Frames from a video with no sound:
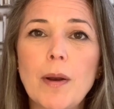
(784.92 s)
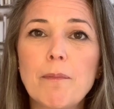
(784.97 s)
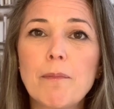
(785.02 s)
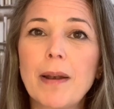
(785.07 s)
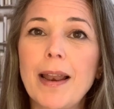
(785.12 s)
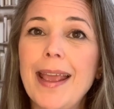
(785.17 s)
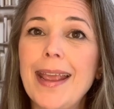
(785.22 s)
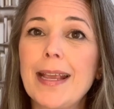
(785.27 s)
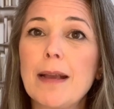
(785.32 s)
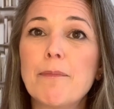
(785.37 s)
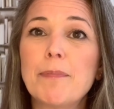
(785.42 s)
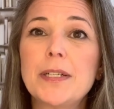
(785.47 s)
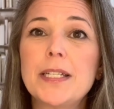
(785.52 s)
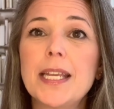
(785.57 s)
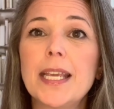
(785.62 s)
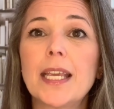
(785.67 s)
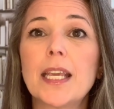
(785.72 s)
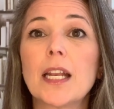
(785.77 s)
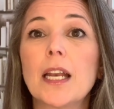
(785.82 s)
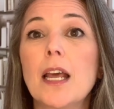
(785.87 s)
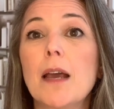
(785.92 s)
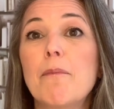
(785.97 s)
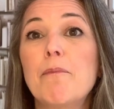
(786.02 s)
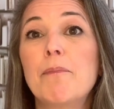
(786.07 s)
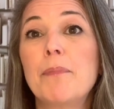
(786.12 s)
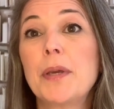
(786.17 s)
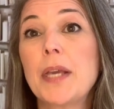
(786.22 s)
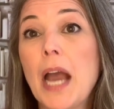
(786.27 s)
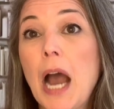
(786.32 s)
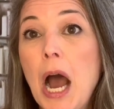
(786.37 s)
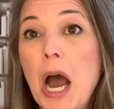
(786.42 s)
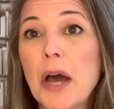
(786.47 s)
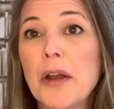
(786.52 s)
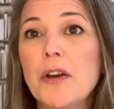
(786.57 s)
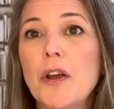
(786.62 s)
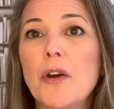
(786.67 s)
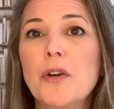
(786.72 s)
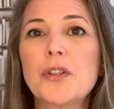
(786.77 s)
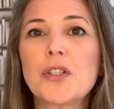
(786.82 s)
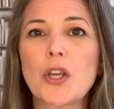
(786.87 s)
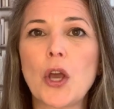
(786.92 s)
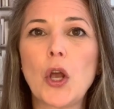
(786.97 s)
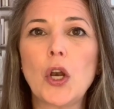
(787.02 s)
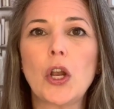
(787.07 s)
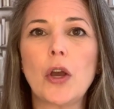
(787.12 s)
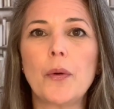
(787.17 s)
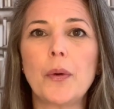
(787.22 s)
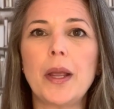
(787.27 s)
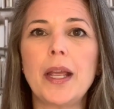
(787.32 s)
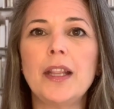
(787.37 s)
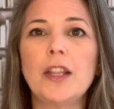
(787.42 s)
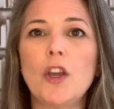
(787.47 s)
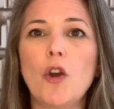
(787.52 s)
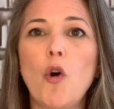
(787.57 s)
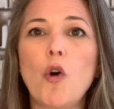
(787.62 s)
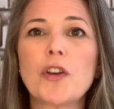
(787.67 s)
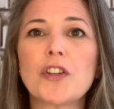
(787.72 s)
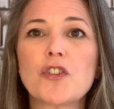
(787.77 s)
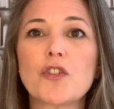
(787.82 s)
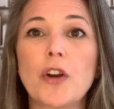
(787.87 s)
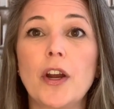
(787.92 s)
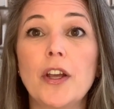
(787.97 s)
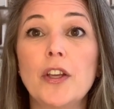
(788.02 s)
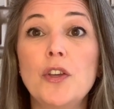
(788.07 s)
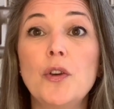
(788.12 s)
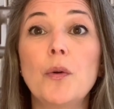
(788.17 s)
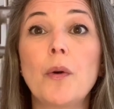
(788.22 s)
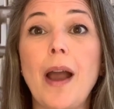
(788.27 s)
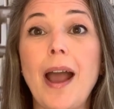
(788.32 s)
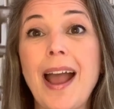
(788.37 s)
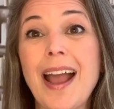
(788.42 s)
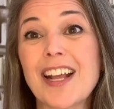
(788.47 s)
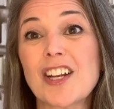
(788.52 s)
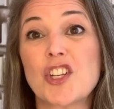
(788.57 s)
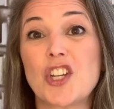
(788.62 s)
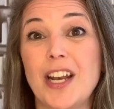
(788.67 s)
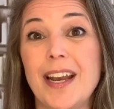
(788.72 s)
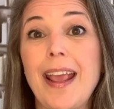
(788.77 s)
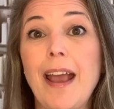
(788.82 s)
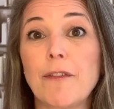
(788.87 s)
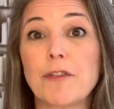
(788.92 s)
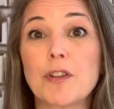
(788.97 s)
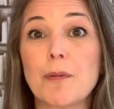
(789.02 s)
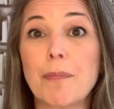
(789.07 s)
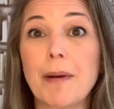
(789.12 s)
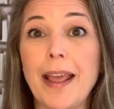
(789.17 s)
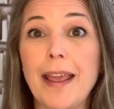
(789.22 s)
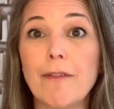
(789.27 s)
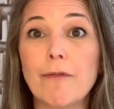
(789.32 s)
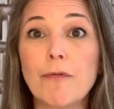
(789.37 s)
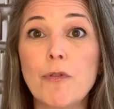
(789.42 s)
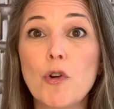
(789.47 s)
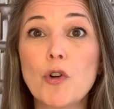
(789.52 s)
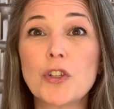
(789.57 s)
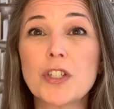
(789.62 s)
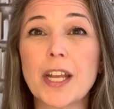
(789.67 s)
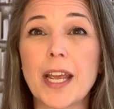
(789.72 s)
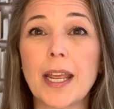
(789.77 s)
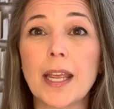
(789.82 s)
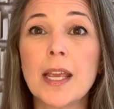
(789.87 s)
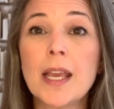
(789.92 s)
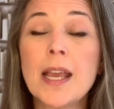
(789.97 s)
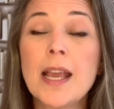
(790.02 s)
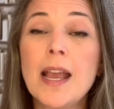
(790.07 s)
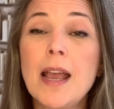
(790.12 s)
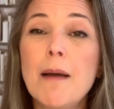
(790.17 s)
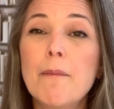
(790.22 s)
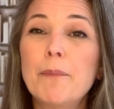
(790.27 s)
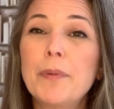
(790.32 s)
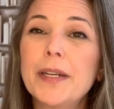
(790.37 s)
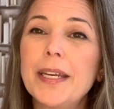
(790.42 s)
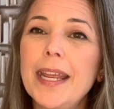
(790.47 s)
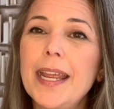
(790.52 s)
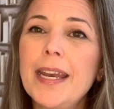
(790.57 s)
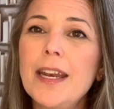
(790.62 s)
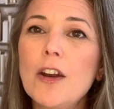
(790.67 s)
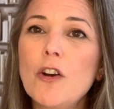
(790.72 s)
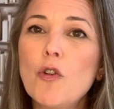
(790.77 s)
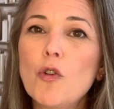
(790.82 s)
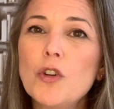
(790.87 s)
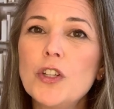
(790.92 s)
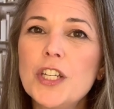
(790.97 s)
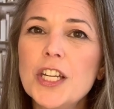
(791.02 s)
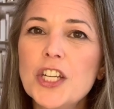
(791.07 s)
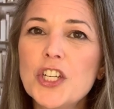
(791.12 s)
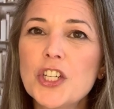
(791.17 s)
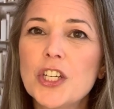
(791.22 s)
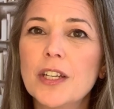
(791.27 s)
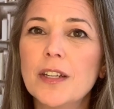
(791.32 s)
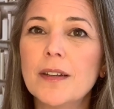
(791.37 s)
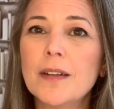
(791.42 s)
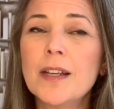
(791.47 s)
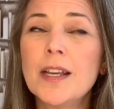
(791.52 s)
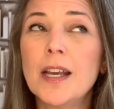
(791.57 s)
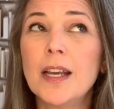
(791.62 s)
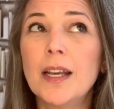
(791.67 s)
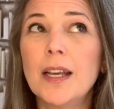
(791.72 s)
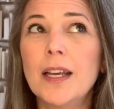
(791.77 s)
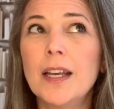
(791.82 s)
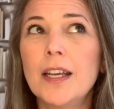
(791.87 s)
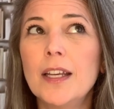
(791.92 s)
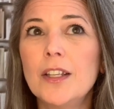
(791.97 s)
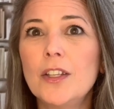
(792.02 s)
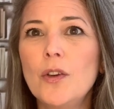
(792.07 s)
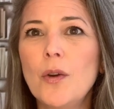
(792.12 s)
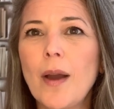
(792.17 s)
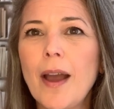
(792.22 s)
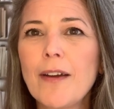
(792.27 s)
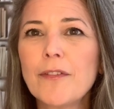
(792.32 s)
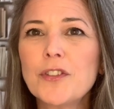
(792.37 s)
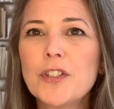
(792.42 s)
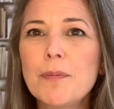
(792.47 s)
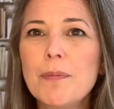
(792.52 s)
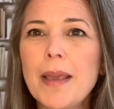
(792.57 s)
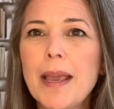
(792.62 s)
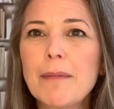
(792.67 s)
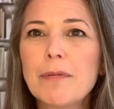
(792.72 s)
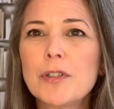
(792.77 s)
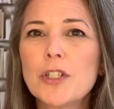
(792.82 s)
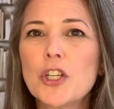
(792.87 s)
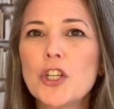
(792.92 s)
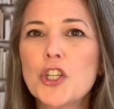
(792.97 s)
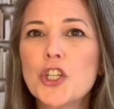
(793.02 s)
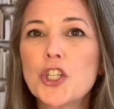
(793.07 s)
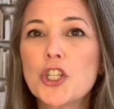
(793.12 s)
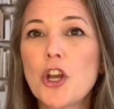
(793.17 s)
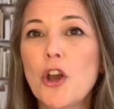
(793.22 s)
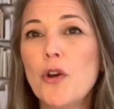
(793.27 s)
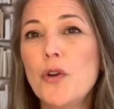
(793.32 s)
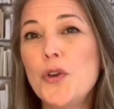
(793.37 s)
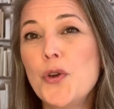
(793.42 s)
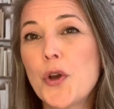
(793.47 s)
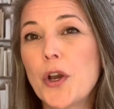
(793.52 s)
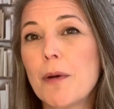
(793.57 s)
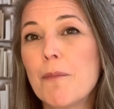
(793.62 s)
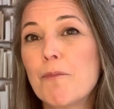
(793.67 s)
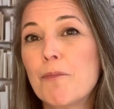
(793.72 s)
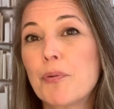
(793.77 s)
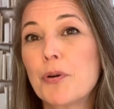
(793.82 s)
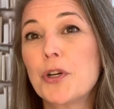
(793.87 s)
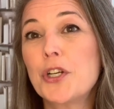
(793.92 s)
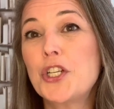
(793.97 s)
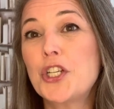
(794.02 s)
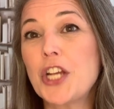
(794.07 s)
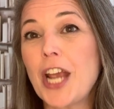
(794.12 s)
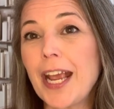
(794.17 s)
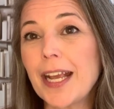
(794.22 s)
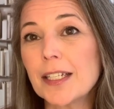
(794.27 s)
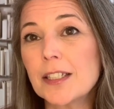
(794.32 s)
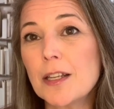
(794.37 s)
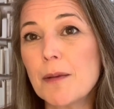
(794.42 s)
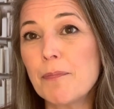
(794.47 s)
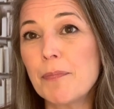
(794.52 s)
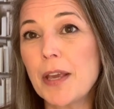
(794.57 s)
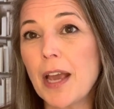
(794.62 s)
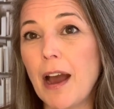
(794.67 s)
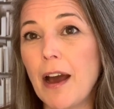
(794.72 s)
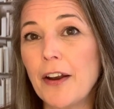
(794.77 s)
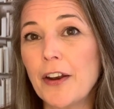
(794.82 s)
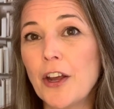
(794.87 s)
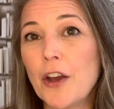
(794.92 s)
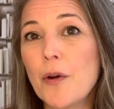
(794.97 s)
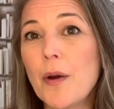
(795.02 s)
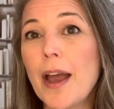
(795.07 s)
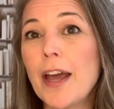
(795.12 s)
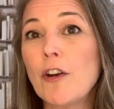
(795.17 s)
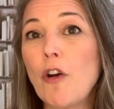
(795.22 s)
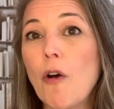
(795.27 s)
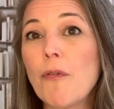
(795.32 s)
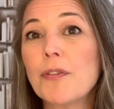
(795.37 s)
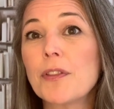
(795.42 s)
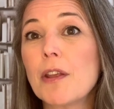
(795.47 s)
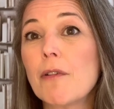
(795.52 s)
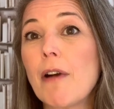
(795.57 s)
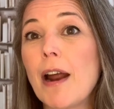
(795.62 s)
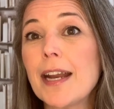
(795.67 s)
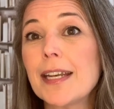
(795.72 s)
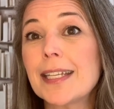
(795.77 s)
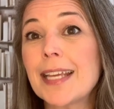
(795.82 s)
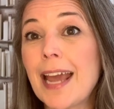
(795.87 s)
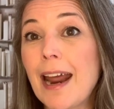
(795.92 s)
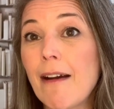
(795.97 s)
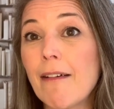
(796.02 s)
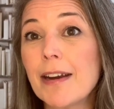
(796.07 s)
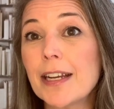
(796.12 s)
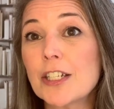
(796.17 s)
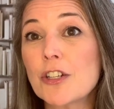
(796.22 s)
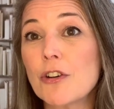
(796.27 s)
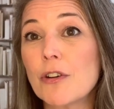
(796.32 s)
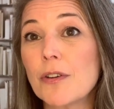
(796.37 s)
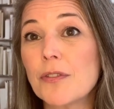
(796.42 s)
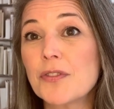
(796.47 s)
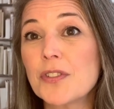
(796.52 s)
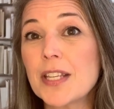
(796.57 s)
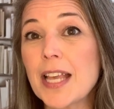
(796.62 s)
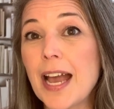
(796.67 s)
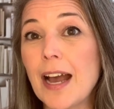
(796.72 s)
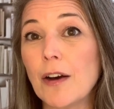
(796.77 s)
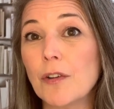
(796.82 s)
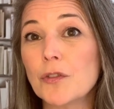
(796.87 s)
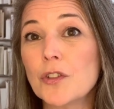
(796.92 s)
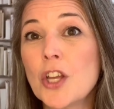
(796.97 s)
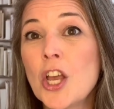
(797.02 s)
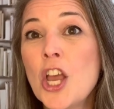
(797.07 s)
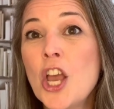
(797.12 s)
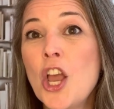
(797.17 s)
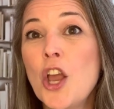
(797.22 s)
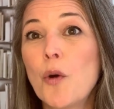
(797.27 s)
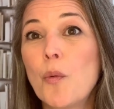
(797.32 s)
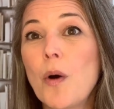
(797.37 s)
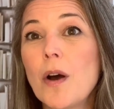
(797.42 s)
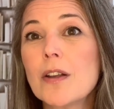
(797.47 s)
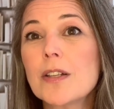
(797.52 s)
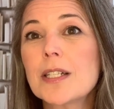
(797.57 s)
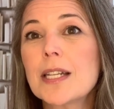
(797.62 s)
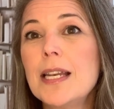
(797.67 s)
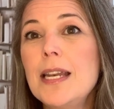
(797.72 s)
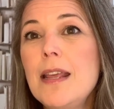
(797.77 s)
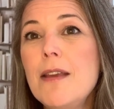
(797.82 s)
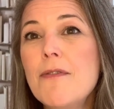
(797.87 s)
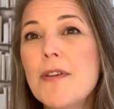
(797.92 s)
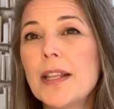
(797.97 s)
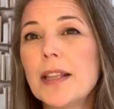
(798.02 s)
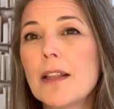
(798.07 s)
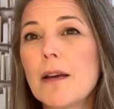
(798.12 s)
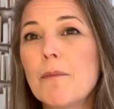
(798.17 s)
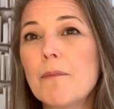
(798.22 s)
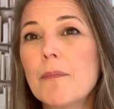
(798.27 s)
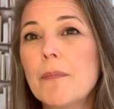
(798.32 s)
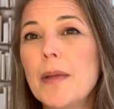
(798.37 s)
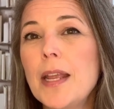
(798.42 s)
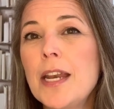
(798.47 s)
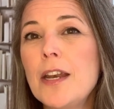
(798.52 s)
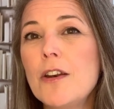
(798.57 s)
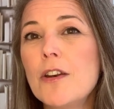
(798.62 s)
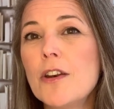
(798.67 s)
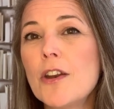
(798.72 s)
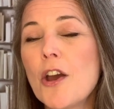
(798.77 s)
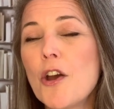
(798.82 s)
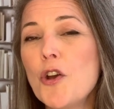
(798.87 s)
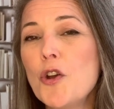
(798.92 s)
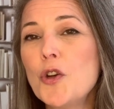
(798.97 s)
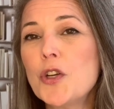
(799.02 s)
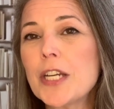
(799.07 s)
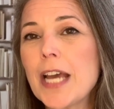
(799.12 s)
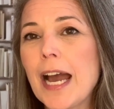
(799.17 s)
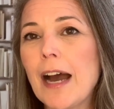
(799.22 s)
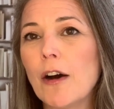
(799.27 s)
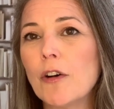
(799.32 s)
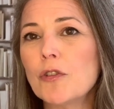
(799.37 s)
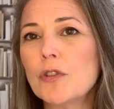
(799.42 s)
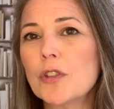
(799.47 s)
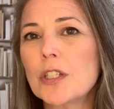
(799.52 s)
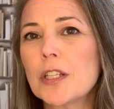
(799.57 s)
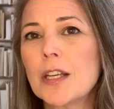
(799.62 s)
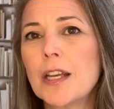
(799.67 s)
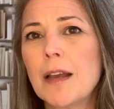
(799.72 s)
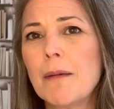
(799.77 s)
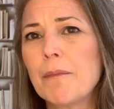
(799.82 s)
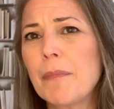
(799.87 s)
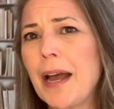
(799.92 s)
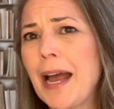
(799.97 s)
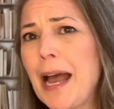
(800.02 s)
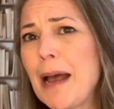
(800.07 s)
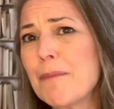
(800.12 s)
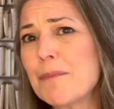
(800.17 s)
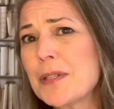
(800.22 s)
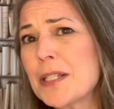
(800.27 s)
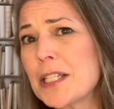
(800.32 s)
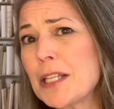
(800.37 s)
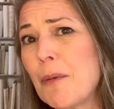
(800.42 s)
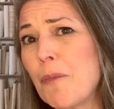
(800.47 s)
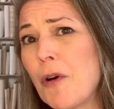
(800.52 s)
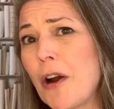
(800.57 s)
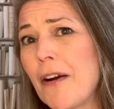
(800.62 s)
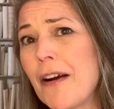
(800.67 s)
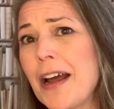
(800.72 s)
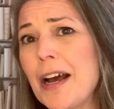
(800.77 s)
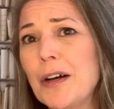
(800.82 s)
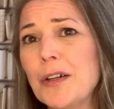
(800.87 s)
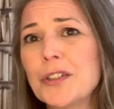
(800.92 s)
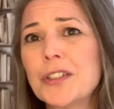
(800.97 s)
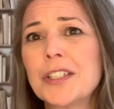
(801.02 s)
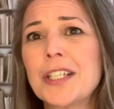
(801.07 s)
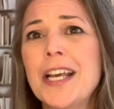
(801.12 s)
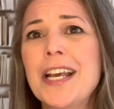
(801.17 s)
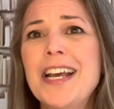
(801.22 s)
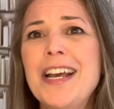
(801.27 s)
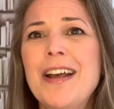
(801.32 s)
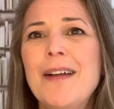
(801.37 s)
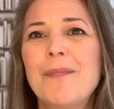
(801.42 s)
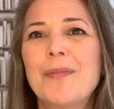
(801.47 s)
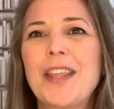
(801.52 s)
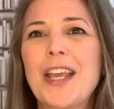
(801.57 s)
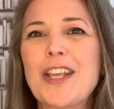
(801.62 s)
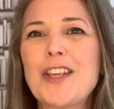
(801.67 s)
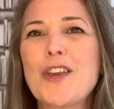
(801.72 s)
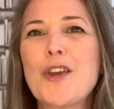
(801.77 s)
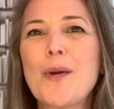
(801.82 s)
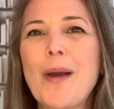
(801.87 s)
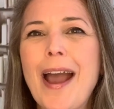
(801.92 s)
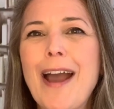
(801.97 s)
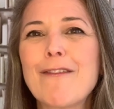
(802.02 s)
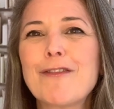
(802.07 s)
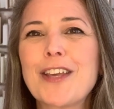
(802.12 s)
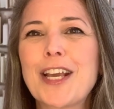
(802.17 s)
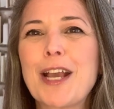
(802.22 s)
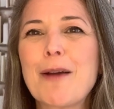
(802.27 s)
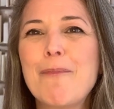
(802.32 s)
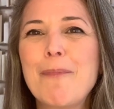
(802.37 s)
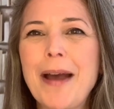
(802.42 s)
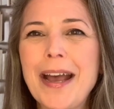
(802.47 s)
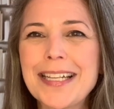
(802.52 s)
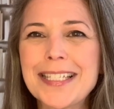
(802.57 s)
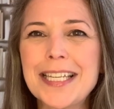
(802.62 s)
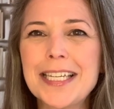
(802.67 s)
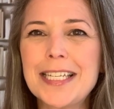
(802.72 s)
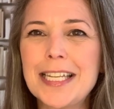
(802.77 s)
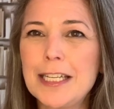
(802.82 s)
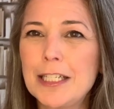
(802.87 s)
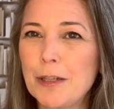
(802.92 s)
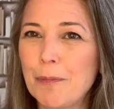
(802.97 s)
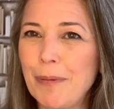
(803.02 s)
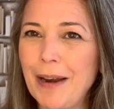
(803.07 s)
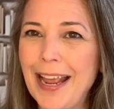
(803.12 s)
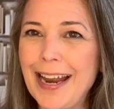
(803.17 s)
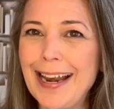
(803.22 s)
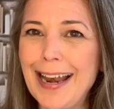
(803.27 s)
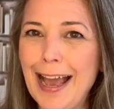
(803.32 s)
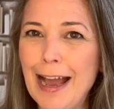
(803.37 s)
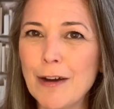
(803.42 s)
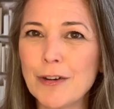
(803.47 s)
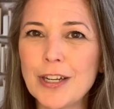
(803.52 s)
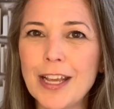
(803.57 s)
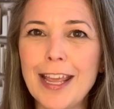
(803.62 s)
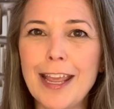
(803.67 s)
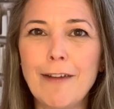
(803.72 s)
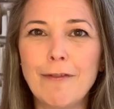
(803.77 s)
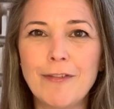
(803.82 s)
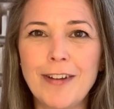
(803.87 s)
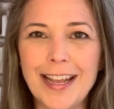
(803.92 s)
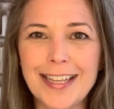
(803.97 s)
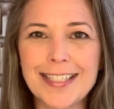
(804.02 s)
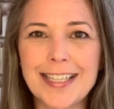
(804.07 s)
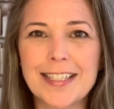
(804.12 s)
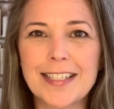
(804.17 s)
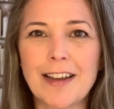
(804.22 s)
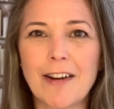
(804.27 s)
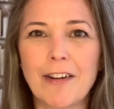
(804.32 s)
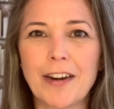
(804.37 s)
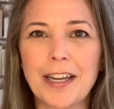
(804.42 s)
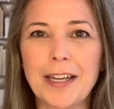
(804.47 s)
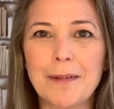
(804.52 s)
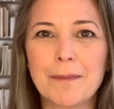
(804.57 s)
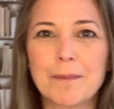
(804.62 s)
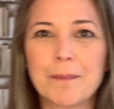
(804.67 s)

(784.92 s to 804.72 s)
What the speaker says: playing a particular piano solo in the orchestra, you actually have to play it forte. But in an audition, you have to be able to show you can project a piano and offer the right character of sound, whilst leaving them in no doubt, perhaps somewhere else, that you have the capacity to play louder if necessary.